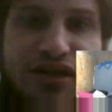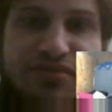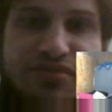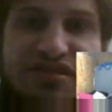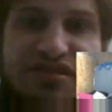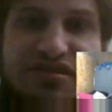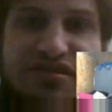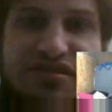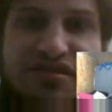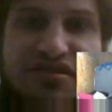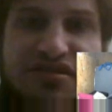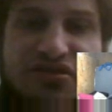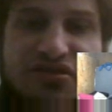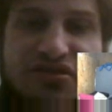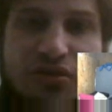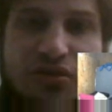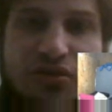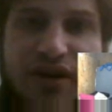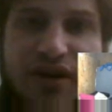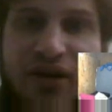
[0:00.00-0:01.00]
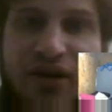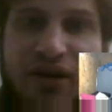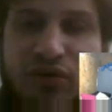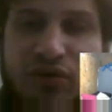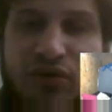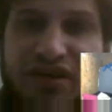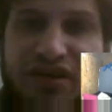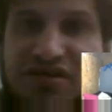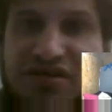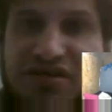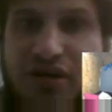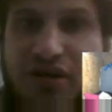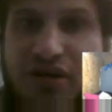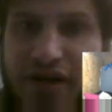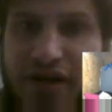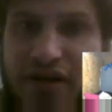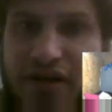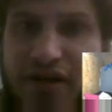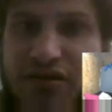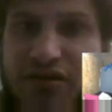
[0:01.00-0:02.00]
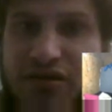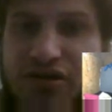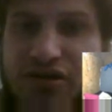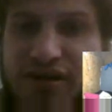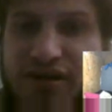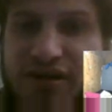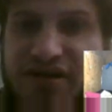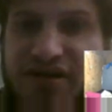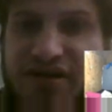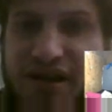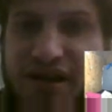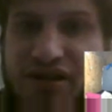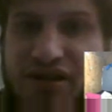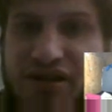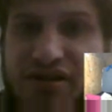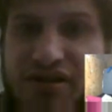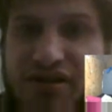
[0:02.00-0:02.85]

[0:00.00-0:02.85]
is storing only Xaya transactions.